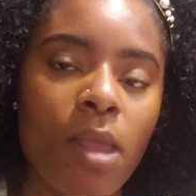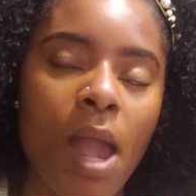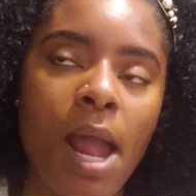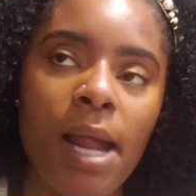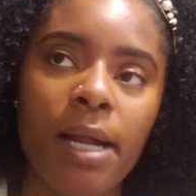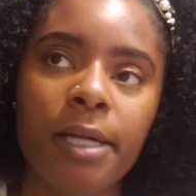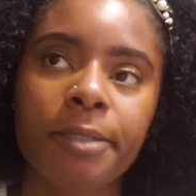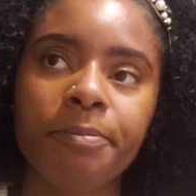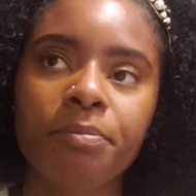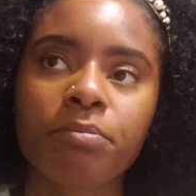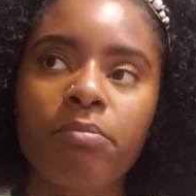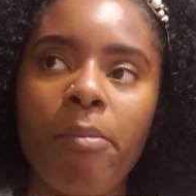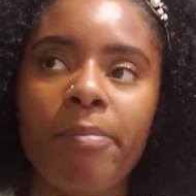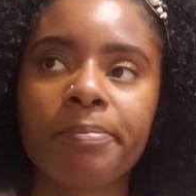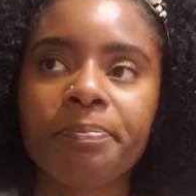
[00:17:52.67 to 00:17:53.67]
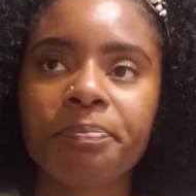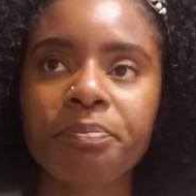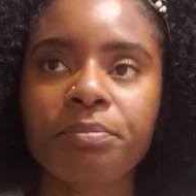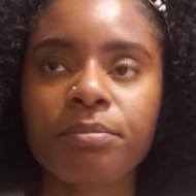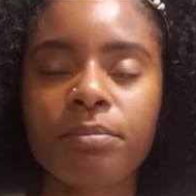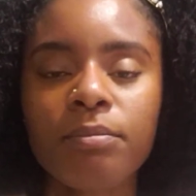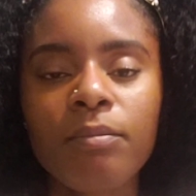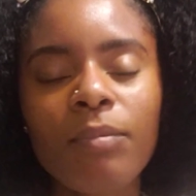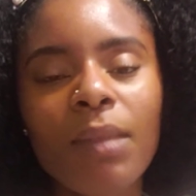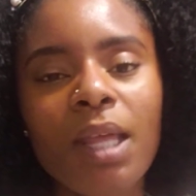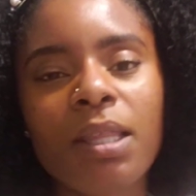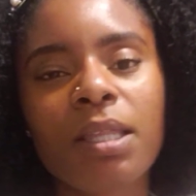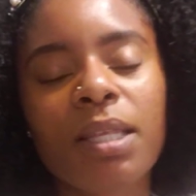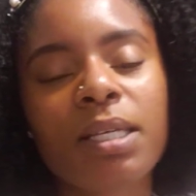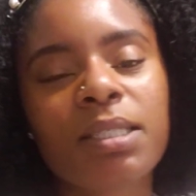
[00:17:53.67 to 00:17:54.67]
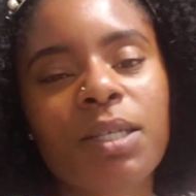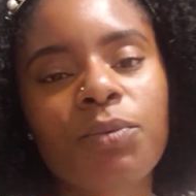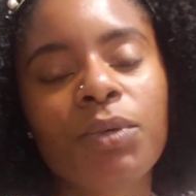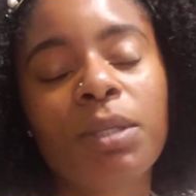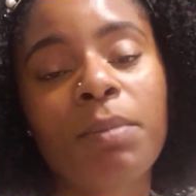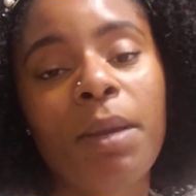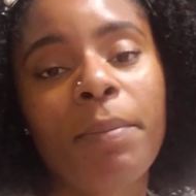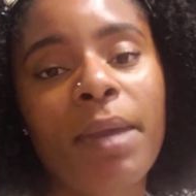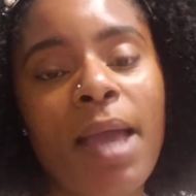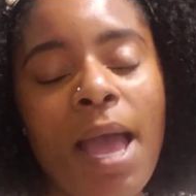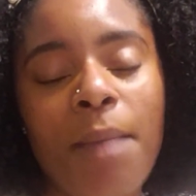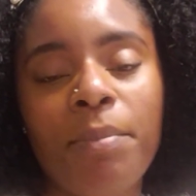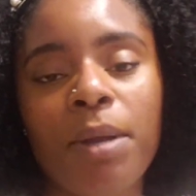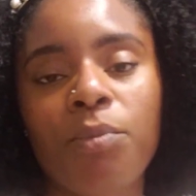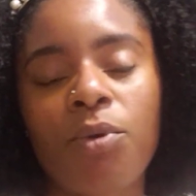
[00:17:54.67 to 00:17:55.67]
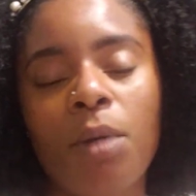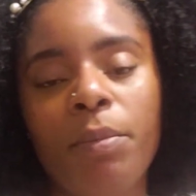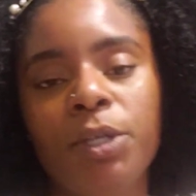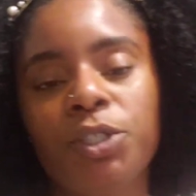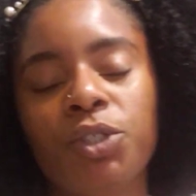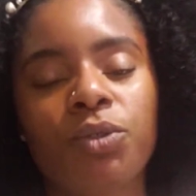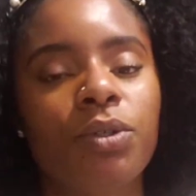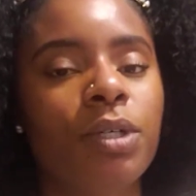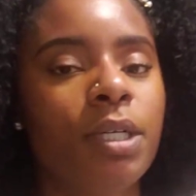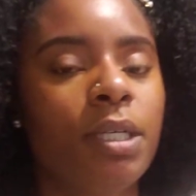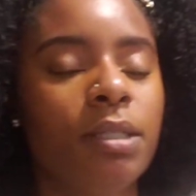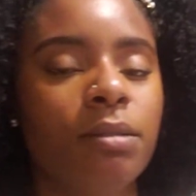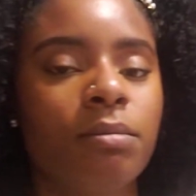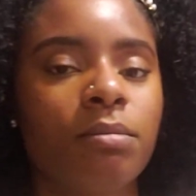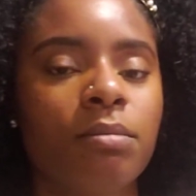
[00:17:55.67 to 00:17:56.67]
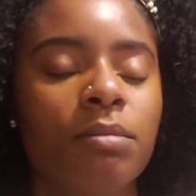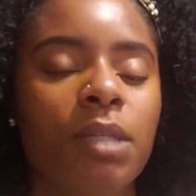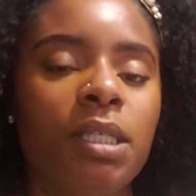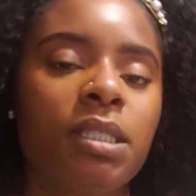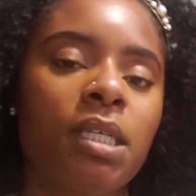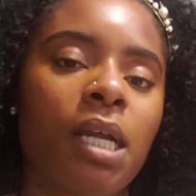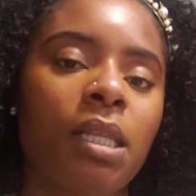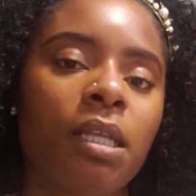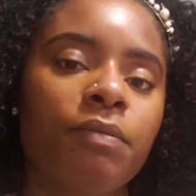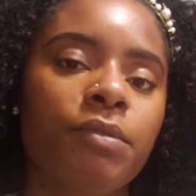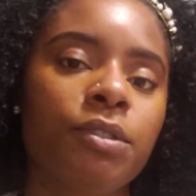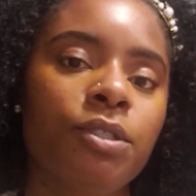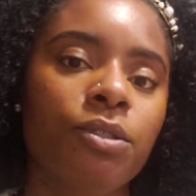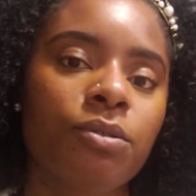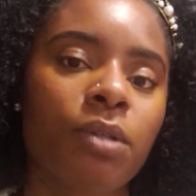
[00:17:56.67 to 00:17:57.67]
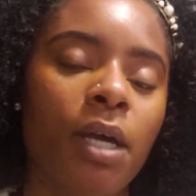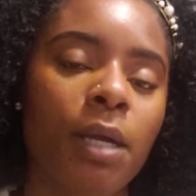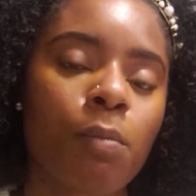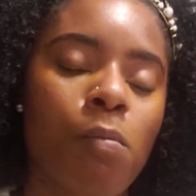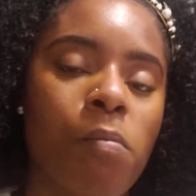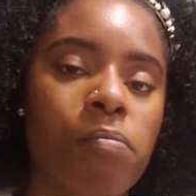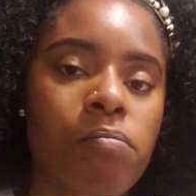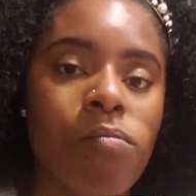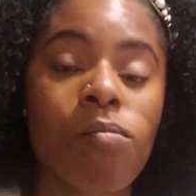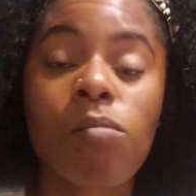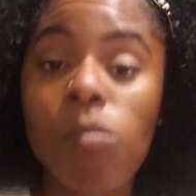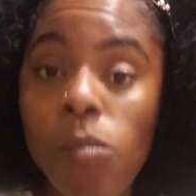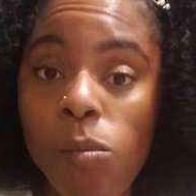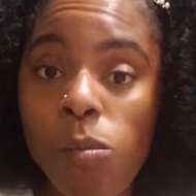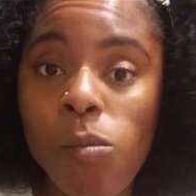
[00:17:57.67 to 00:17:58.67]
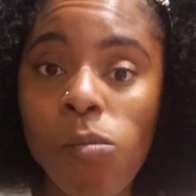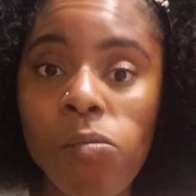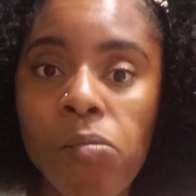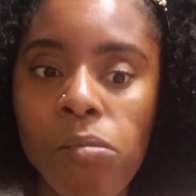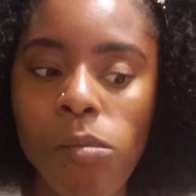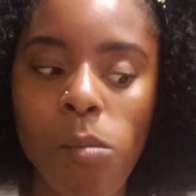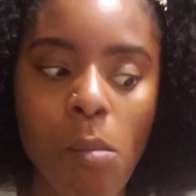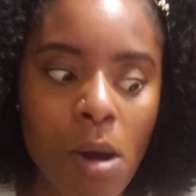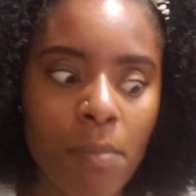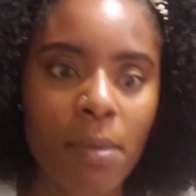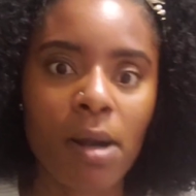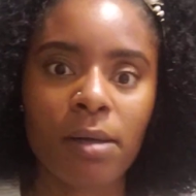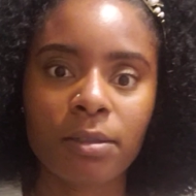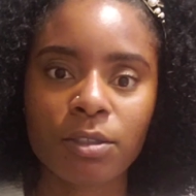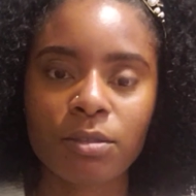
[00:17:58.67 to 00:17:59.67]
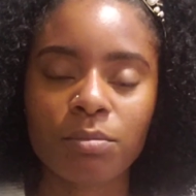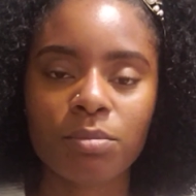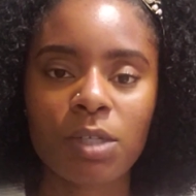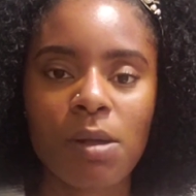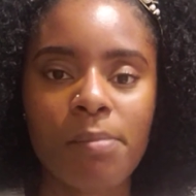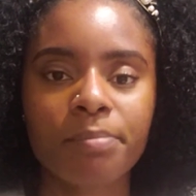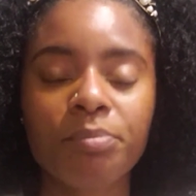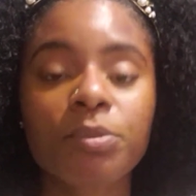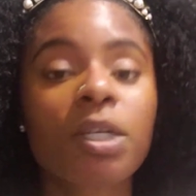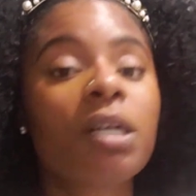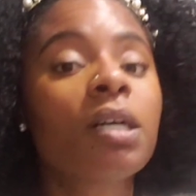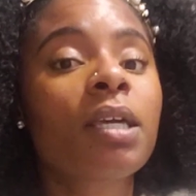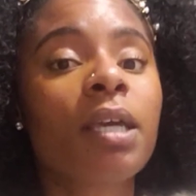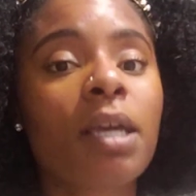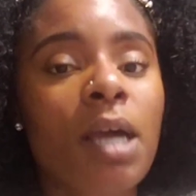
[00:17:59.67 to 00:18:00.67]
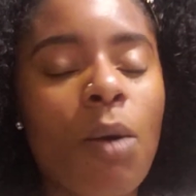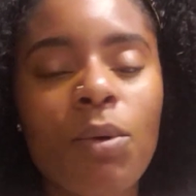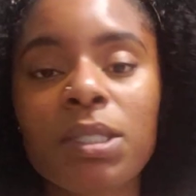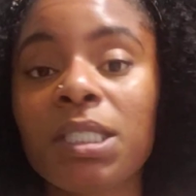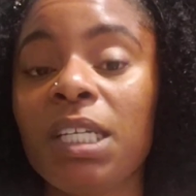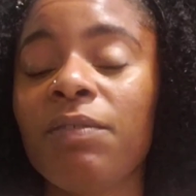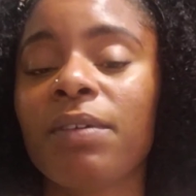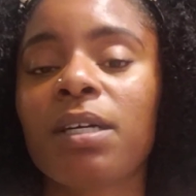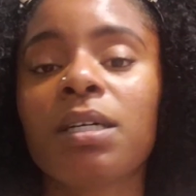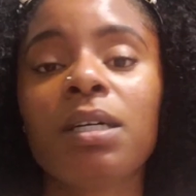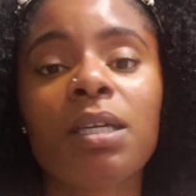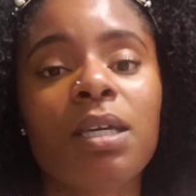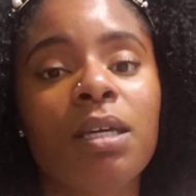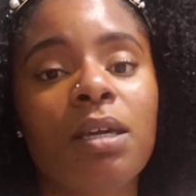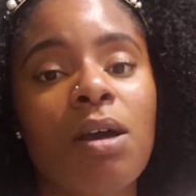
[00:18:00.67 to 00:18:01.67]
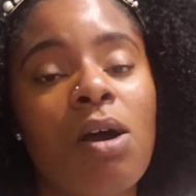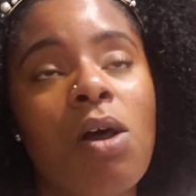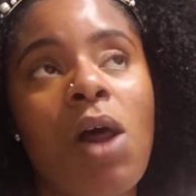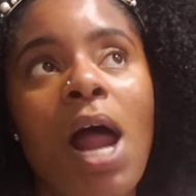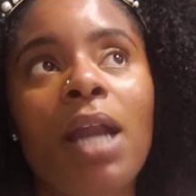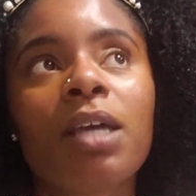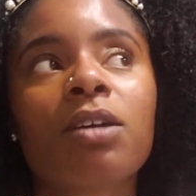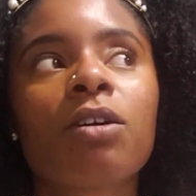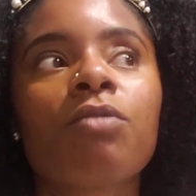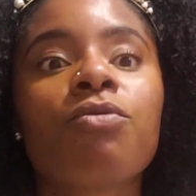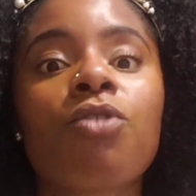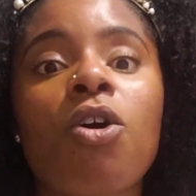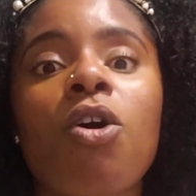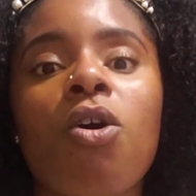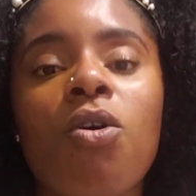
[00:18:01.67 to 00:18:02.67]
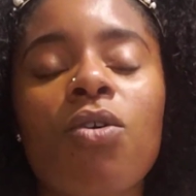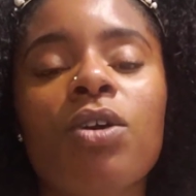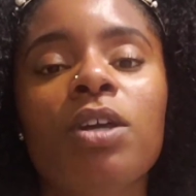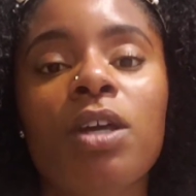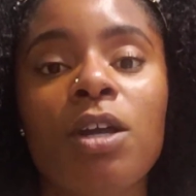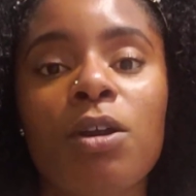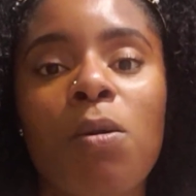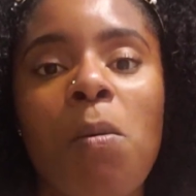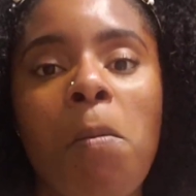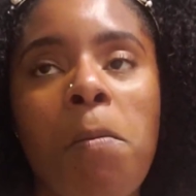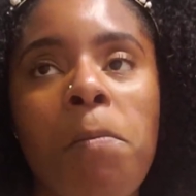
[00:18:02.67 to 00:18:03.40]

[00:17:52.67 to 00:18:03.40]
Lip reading: and the things that really made me happy, brought me joy, and things that I love to do, like mukbangs, cooking. I wasn't even cooking, y'all. I didn't cook for a whole year.